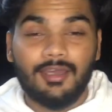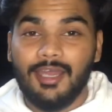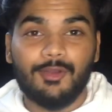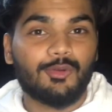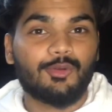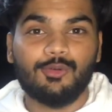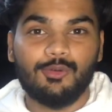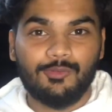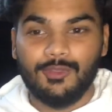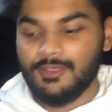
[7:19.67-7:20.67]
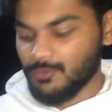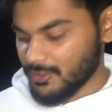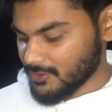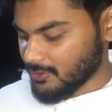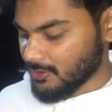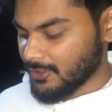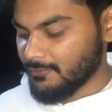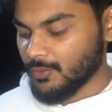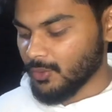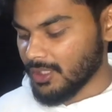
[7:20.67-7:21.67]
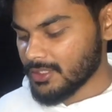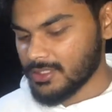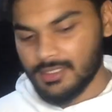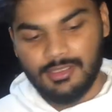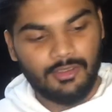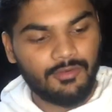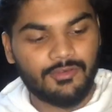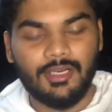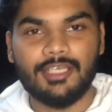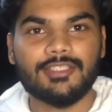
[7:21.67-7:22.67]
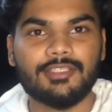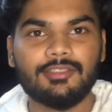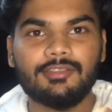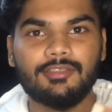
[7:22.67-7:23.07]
I don't know whether it works or not. If it works, Law of Attraction,